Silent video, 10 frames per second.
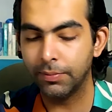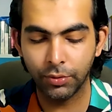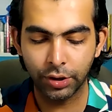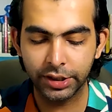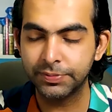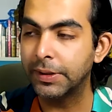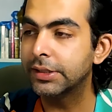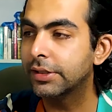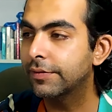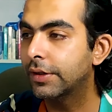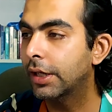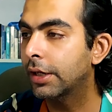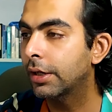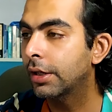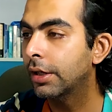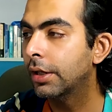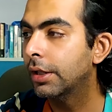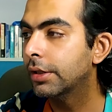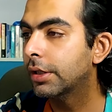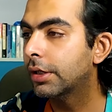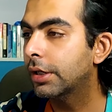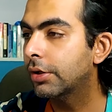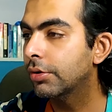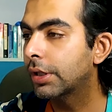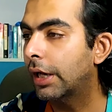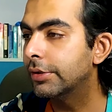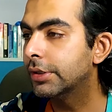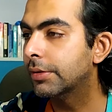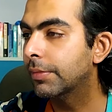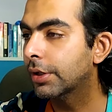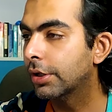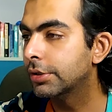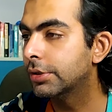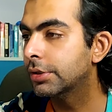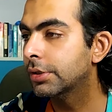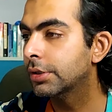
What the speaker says: more expensive than 32,000, because